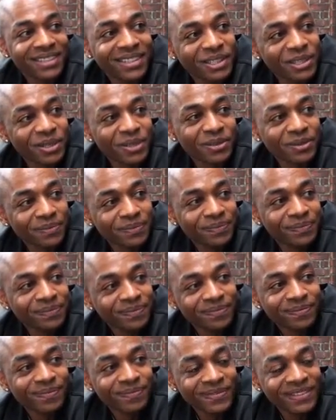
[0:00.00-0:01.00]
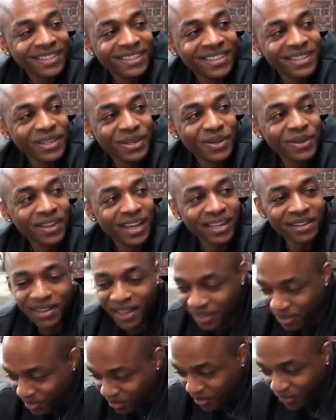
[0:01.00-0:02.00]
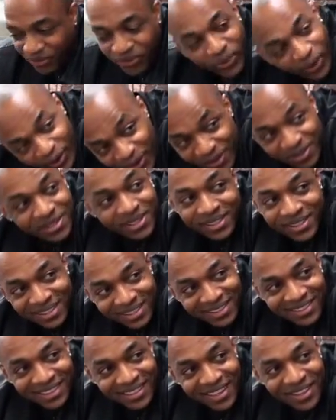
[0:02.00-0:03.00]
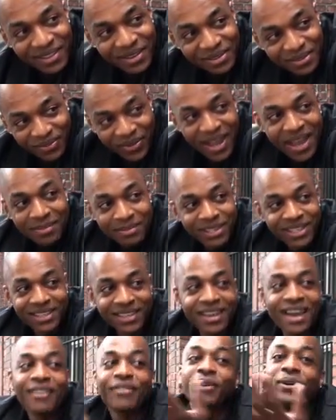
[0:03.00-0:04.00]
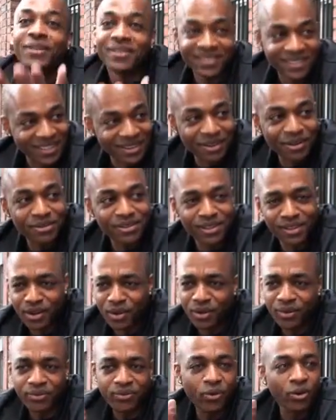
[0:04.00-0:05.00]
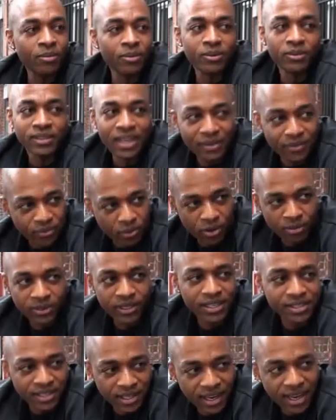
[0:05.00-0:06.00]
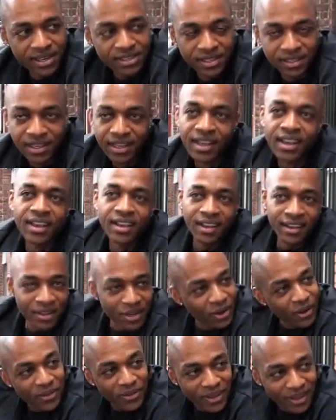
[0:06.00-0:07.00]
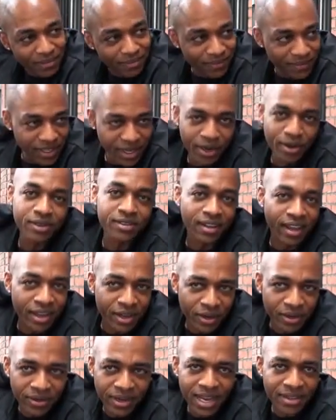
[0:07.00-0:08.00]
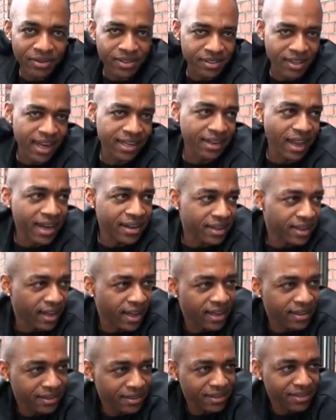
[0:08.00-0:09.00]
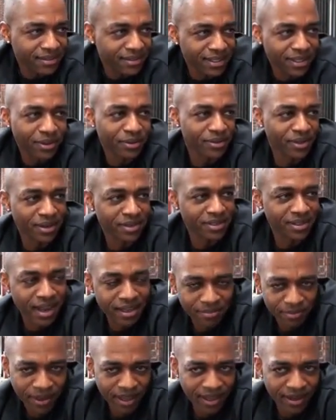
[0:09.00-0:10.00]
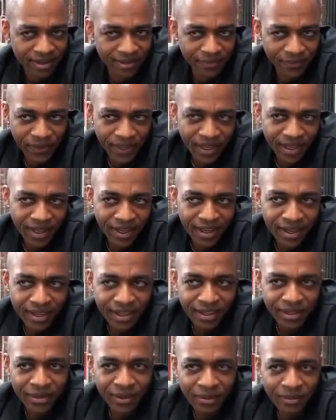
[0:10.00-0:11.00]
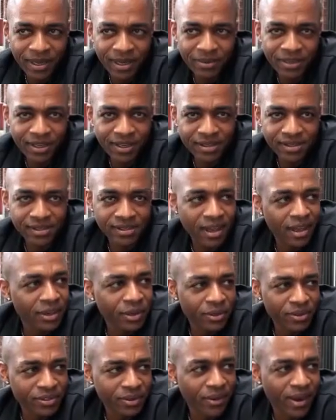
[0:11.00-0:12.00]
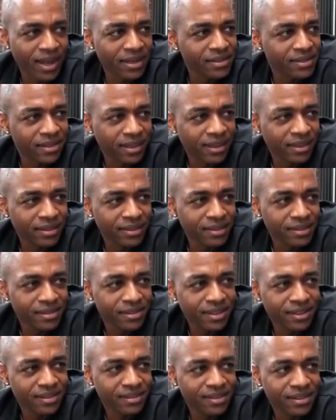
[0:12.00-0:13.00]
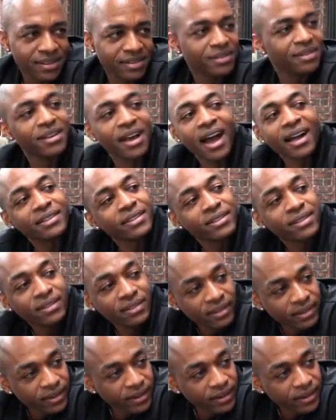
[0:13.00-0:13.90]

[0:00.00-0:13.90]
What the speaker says: You know, like they're the first in his family ever, you know, to go to have formal education. You know, and then years later, Nathan's like 98, and you know, he's on his deathbed, and you know, maybe his son or his grandson is the doctor.